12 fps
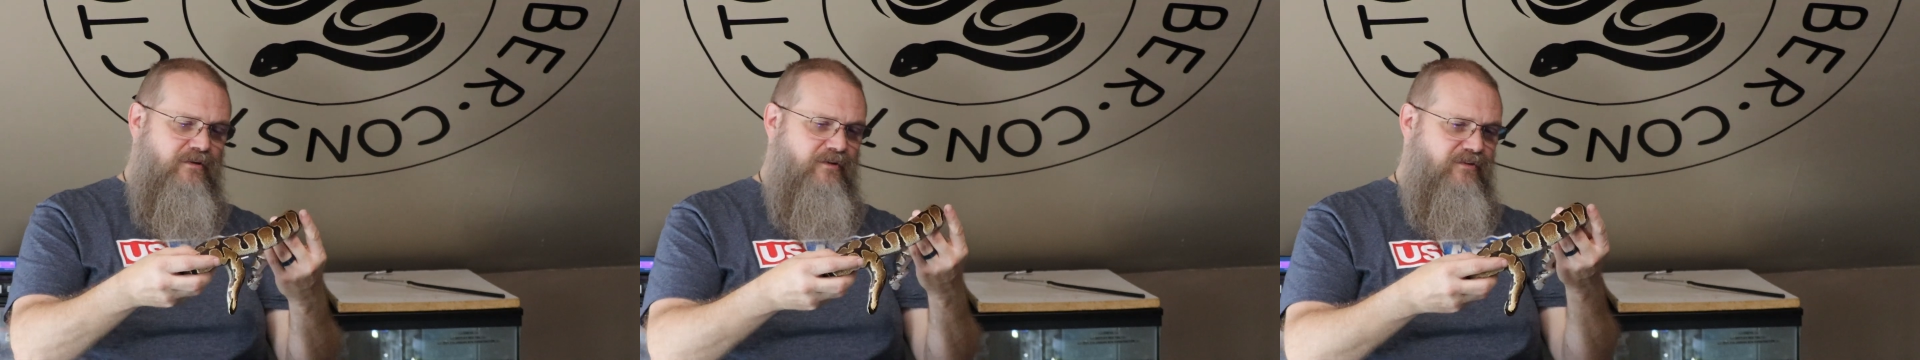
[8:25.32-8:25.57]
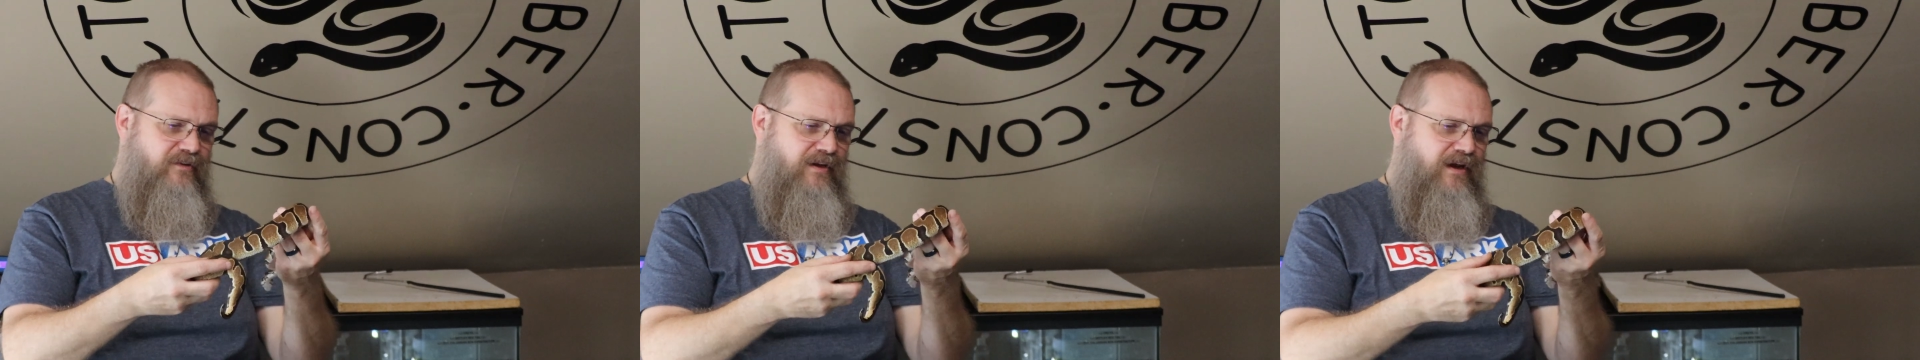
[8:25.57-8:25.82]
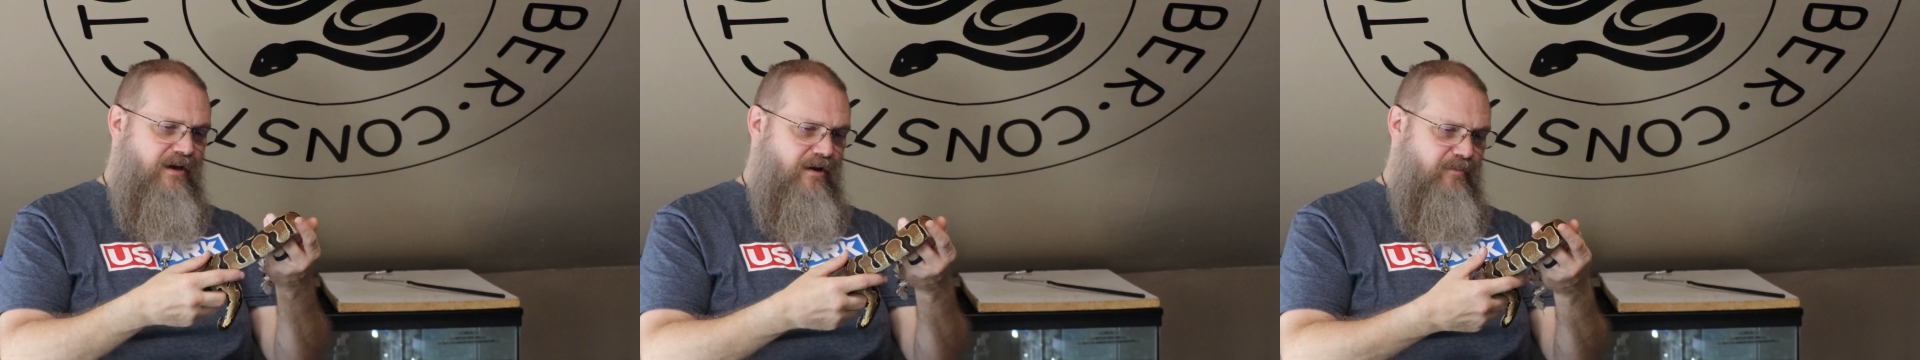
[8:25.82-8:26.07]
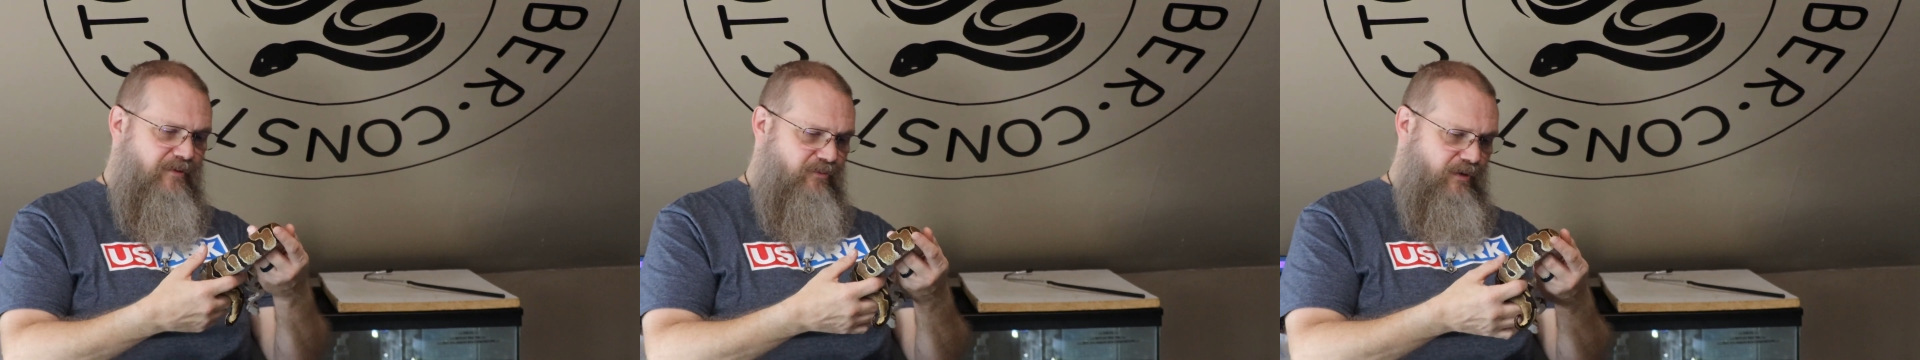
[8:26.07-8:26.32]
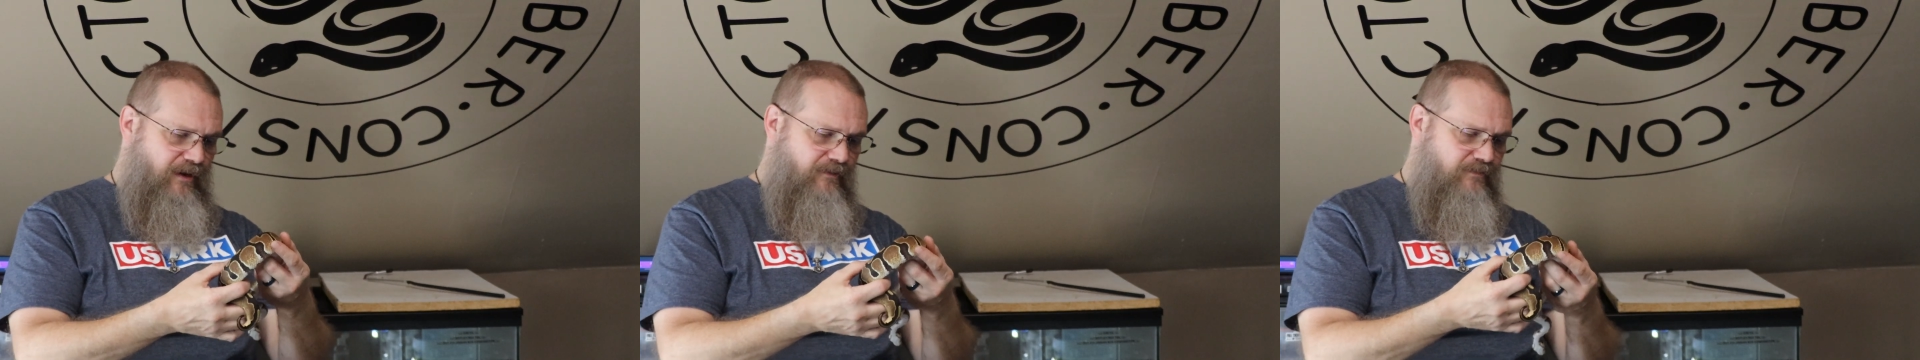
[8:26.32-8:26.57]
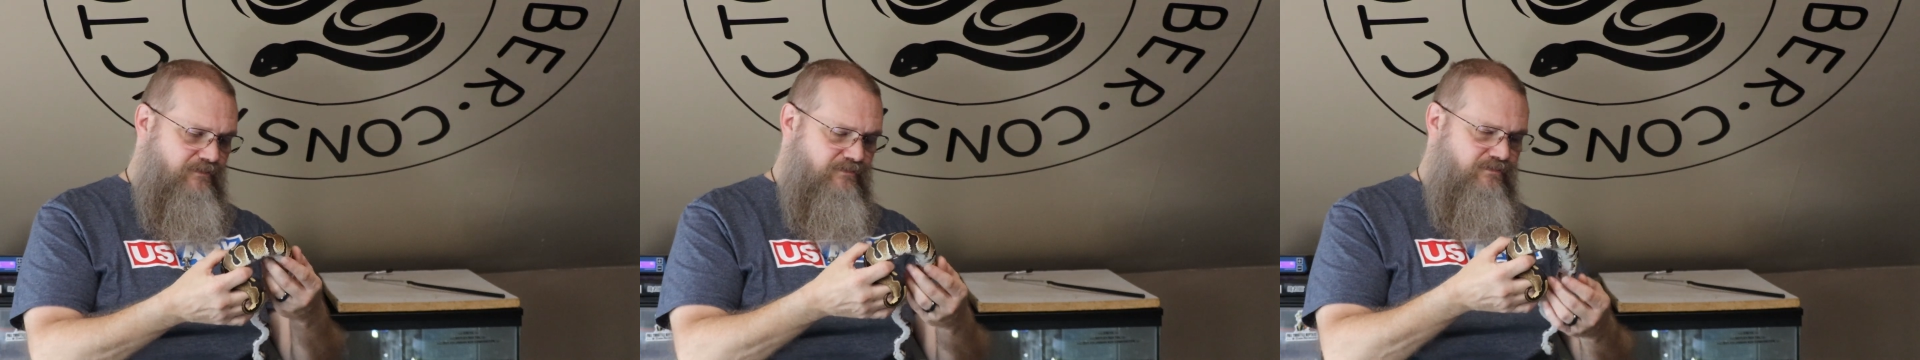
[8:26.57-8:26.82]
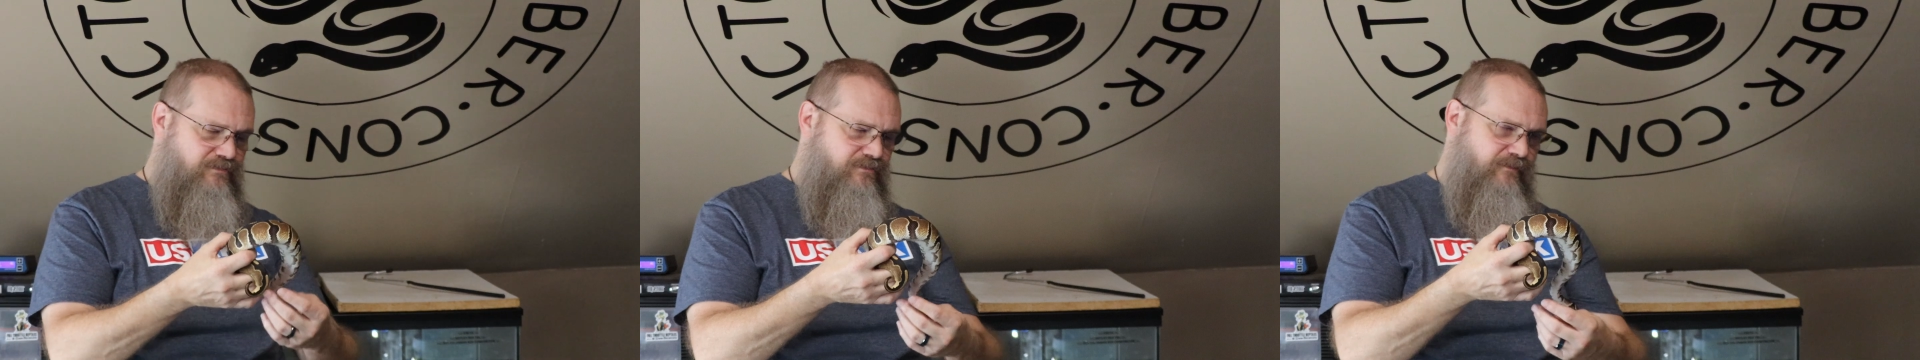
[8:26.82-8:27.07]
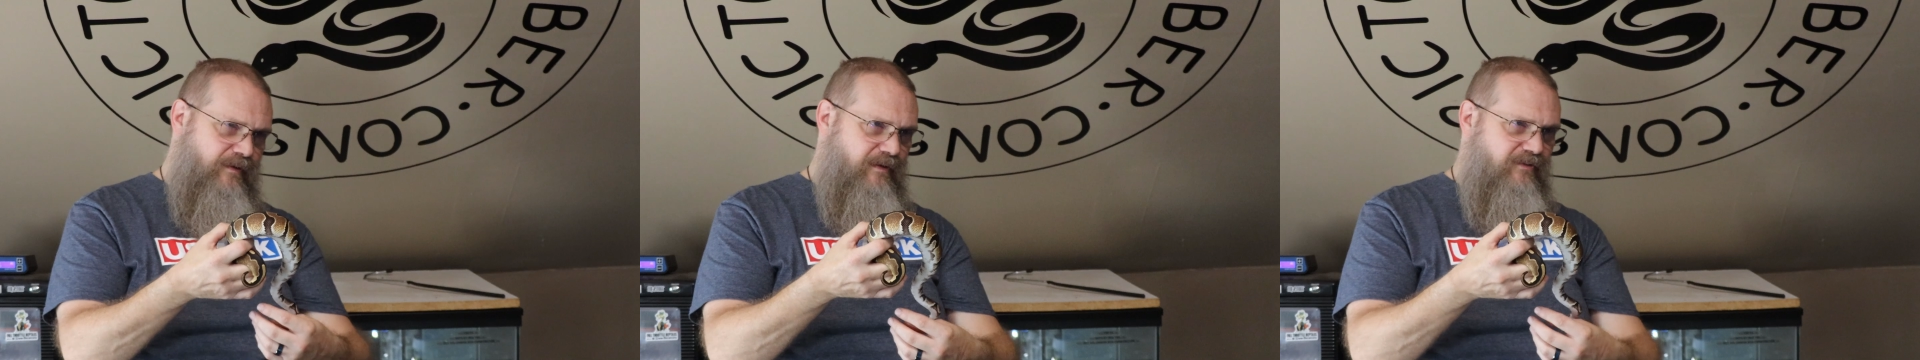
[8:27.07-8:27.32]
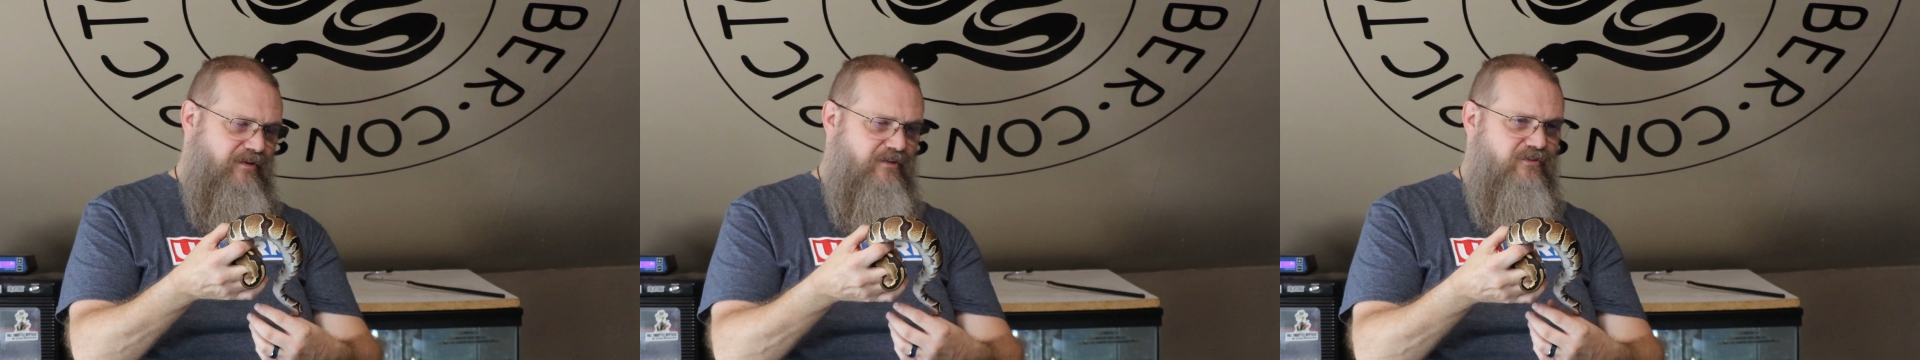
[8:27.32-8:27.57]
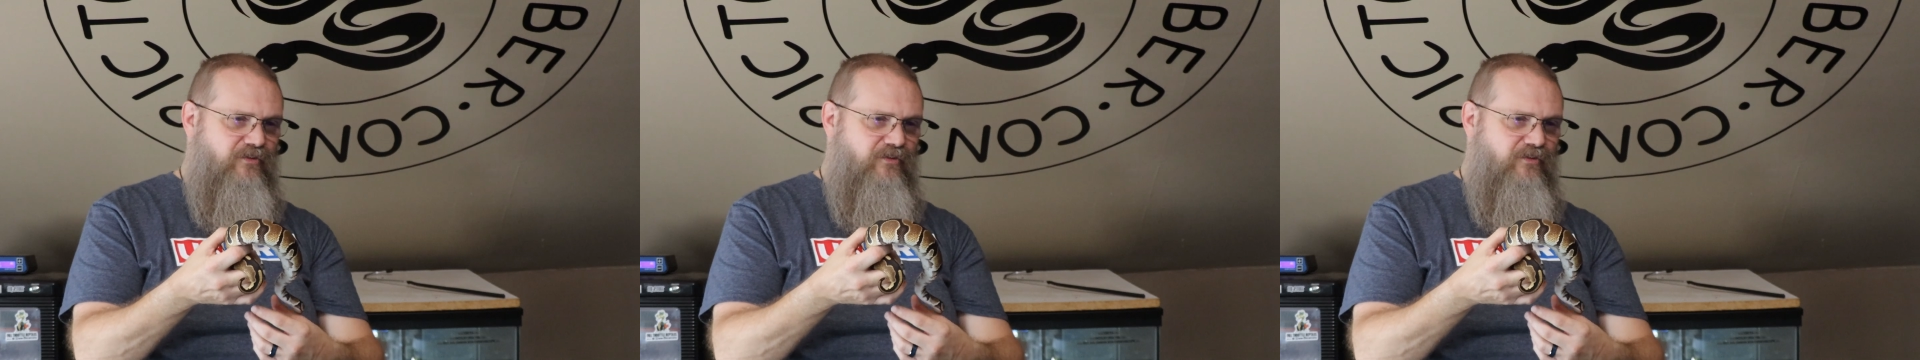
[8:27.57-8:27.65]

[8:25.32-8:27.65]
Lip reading: doesn't heat up as well. That makes sense.